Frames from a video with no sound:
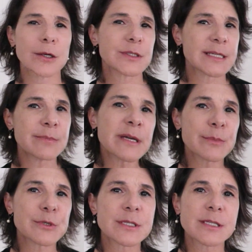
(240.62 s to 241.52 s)
our team
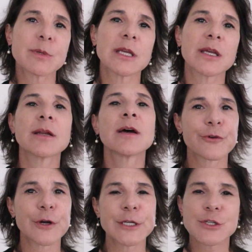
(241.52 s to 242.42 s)
members speaking
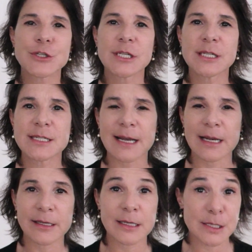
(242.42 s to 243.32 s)
French,
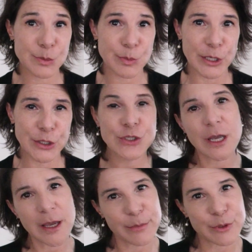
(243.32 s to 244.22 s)
Italian, Spanish,
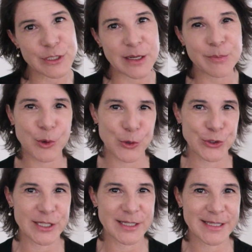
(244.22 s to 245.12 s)
and Brazilian
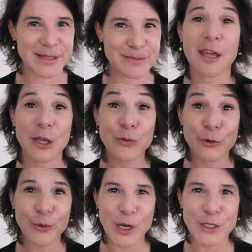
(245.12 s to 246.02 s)
Portuguese. Thank you
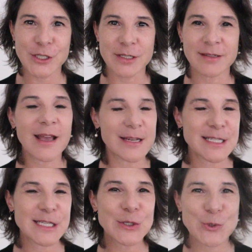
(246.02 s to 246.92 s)
for watching, and
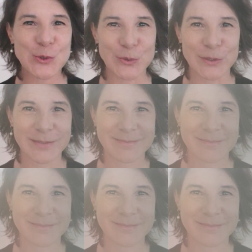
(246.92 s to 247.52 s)
see you soon.